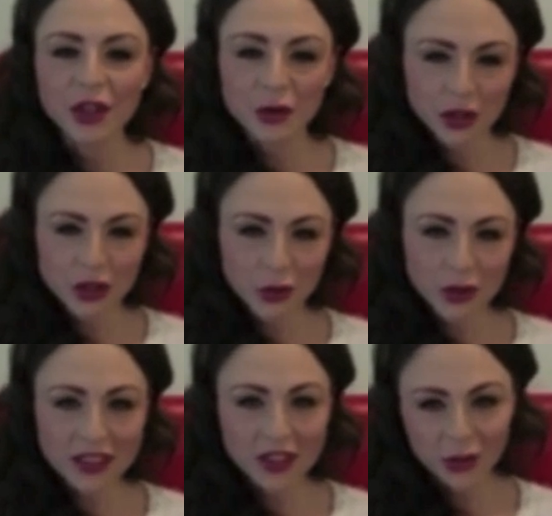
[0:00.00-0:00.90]
2 are
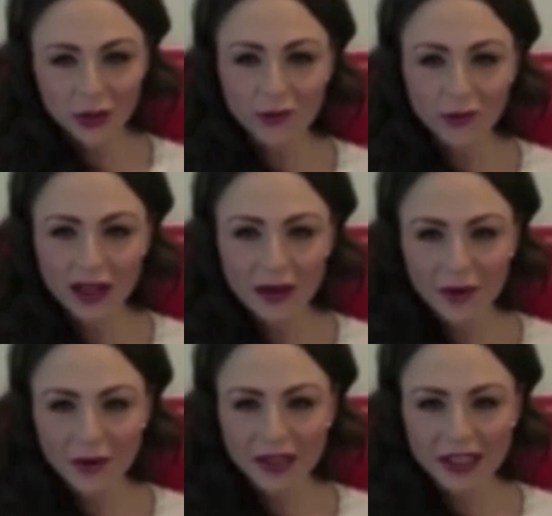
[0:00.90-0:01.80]
shorts and 2 are
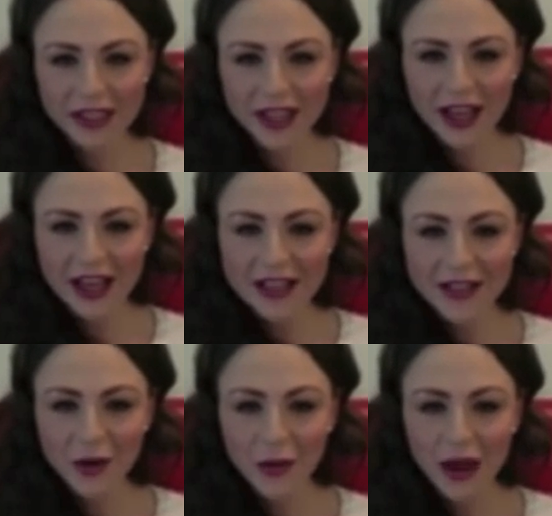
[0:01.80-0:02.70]
full-length movies.
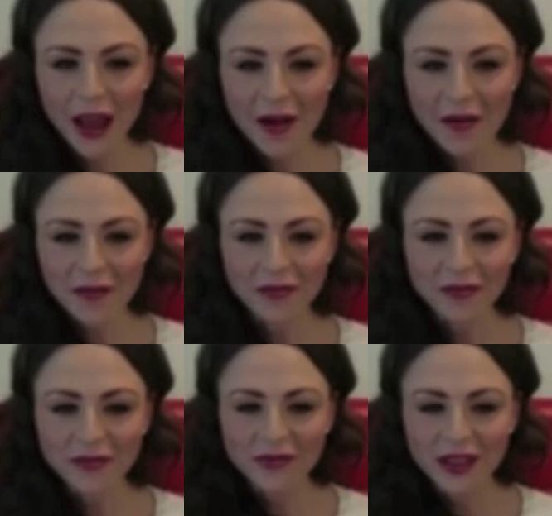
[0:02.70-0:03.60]
So,
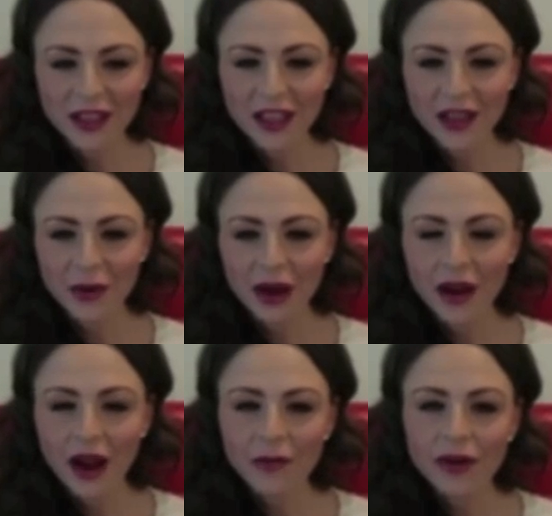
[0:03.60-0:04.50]

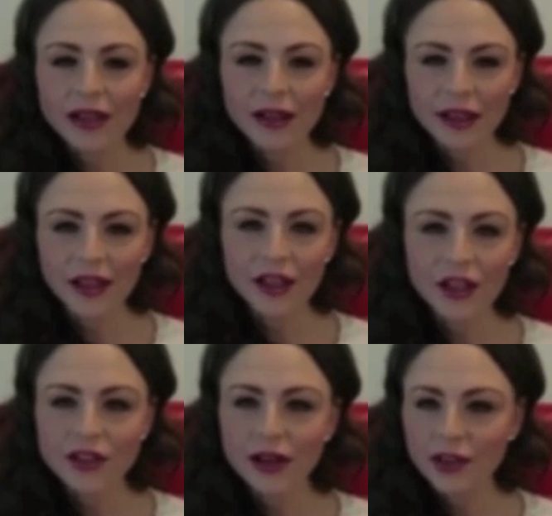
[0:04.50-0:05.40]
I really think that
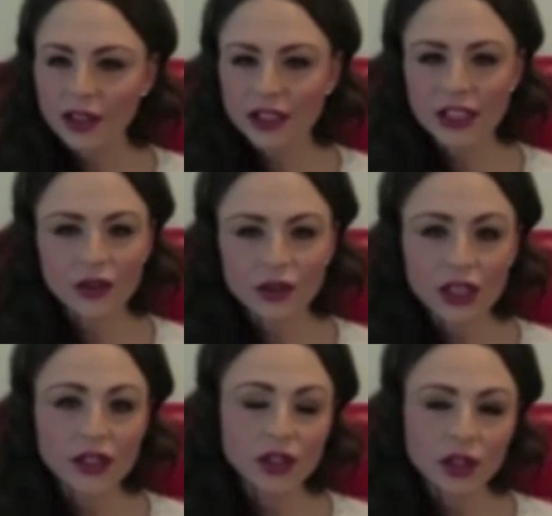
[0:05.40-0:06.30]
you just have to continue
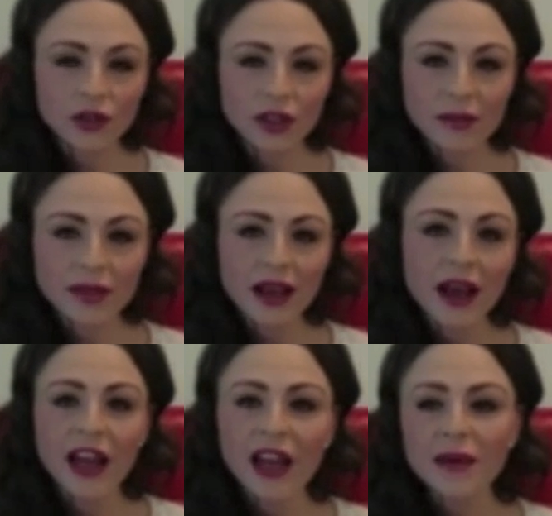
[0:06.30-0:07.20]
chasing your dreams.
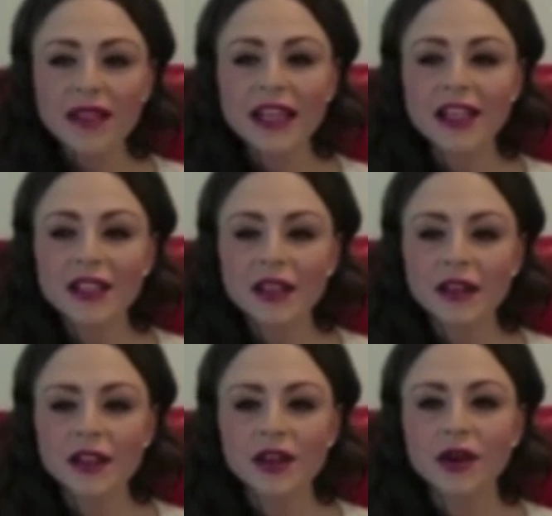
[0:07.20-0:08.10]
And I would say
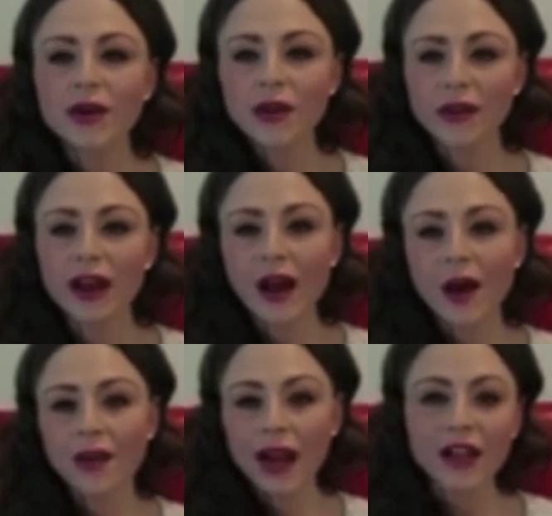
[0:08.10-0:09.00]
to
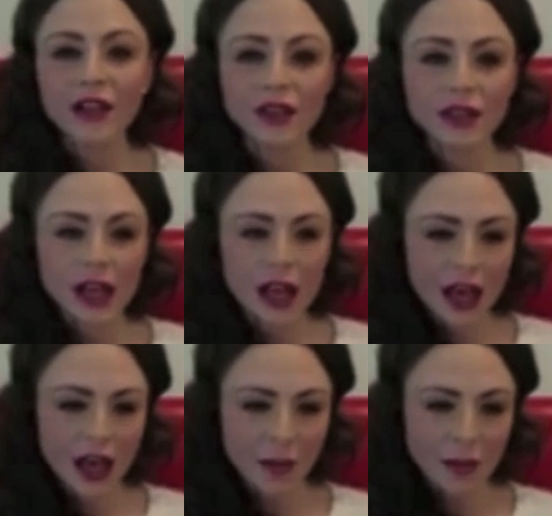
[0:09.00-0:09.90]
other actors,
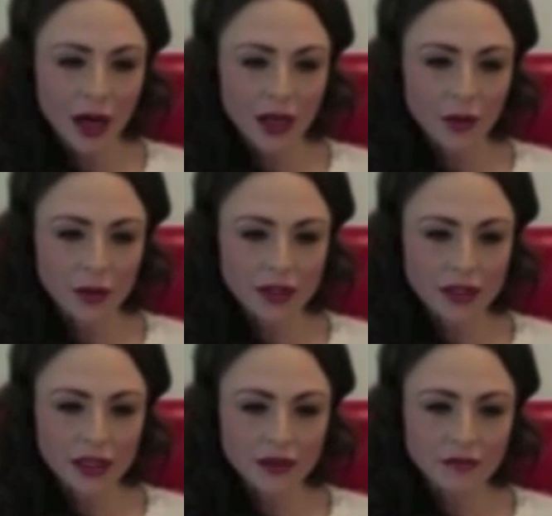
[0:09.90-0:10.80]
I know
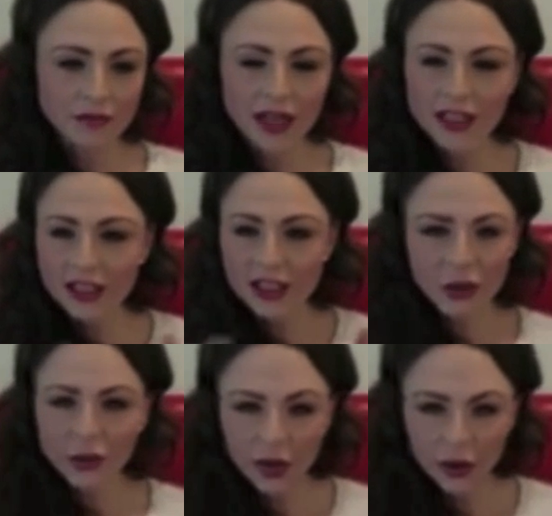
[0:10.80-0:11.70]
it's not
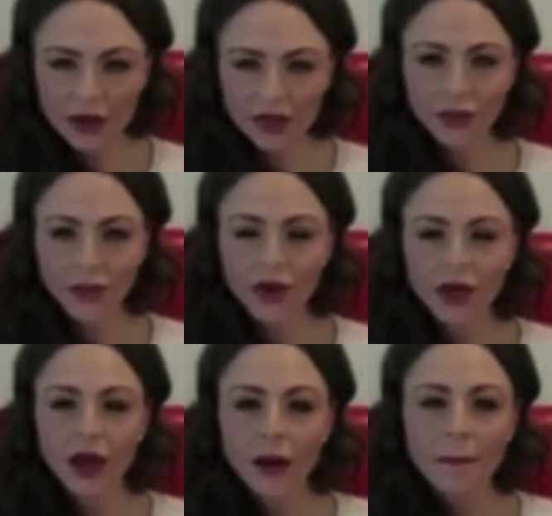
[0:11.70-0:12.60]
anything to do with your question,
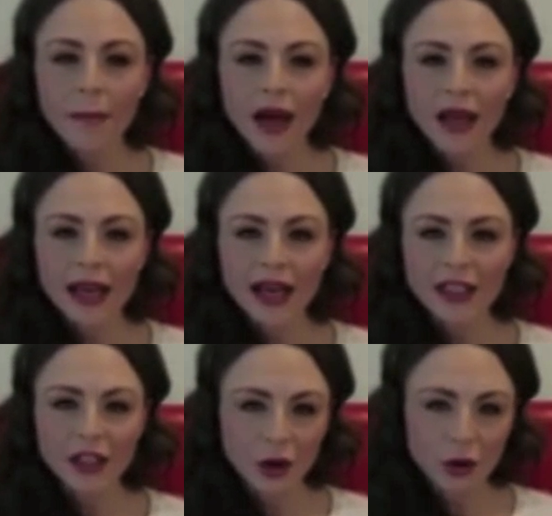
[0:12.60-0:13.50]
but my
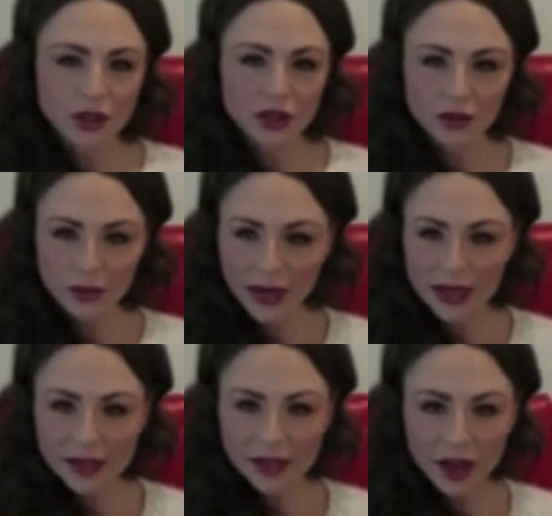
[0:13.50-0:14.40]
acting coach, Susan
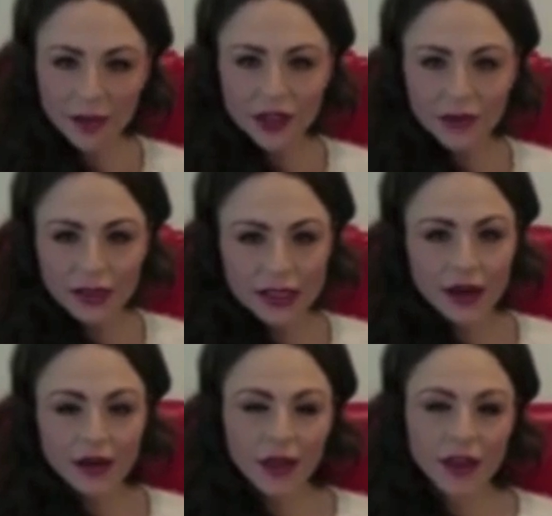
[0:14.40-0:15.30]
Batson, got me to
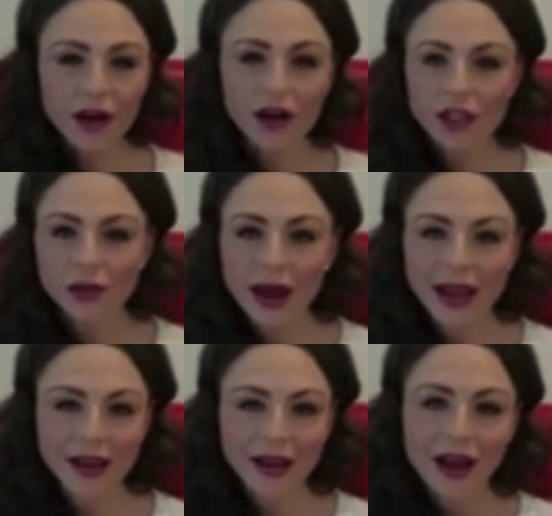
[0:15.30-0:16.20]
read The
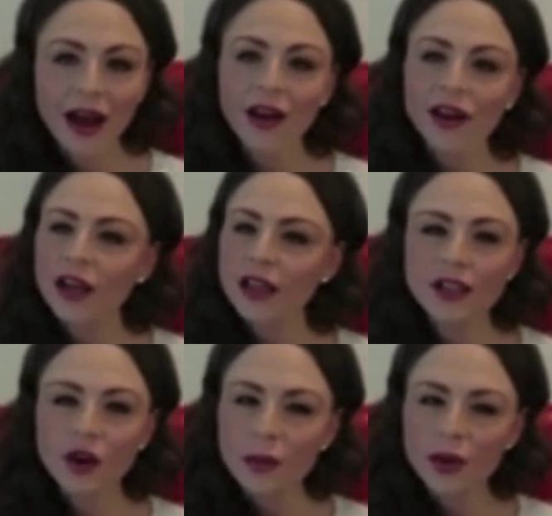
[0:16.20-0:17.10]
Artist's Way. And
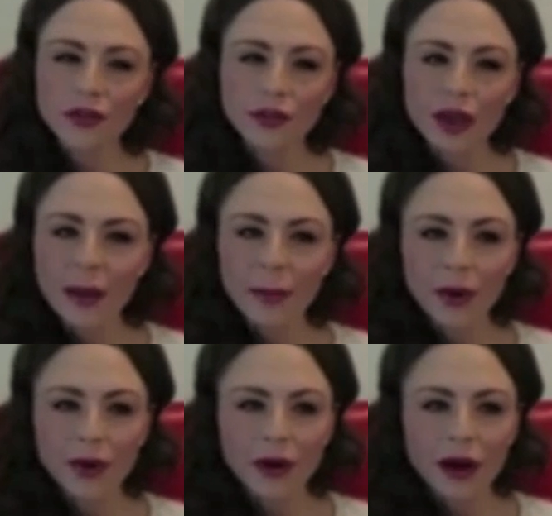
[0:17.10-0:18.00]
I got so much
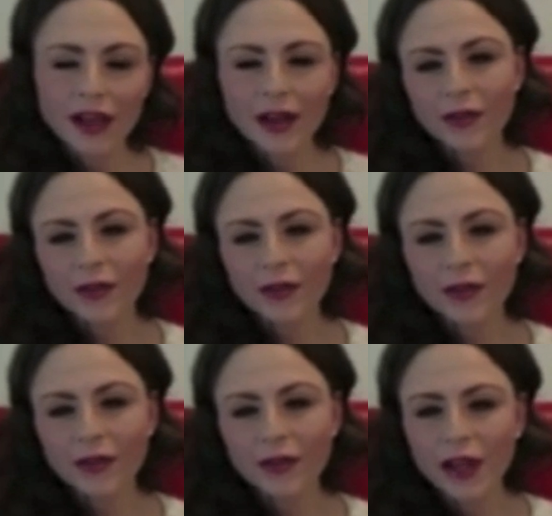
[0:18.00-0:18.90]
from that book. I
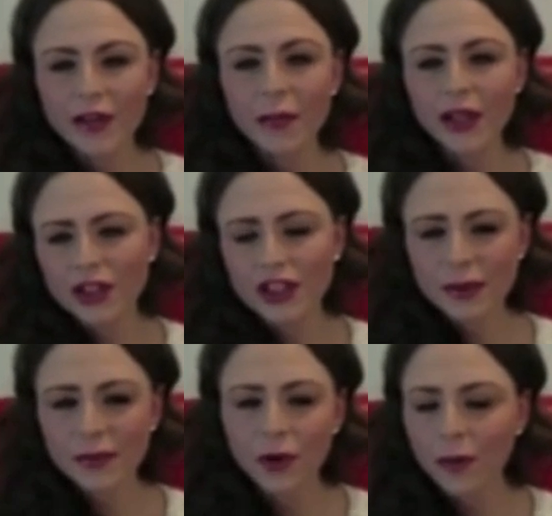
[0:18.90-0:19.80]
never mentioned this
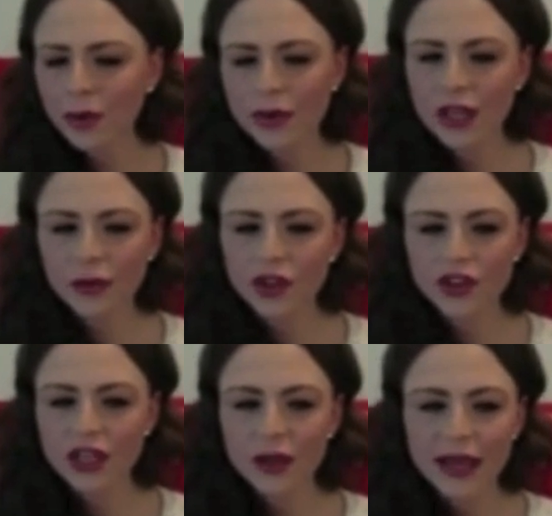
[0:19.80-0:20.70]
before, but it was
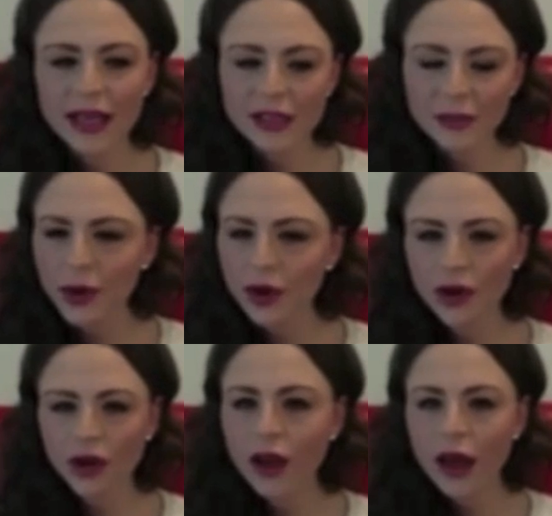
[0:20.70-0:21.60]
just an amazing
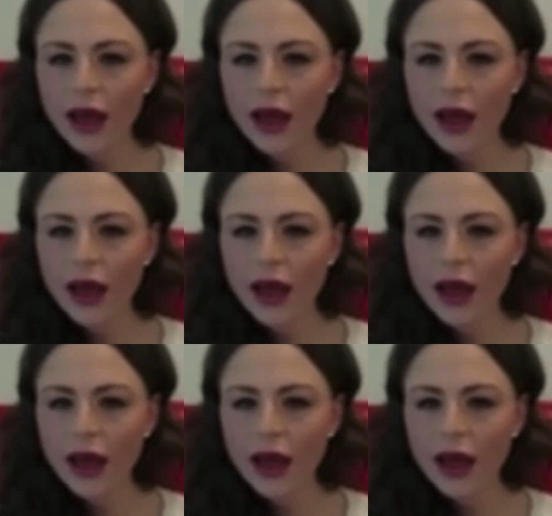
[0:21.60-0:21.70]
book.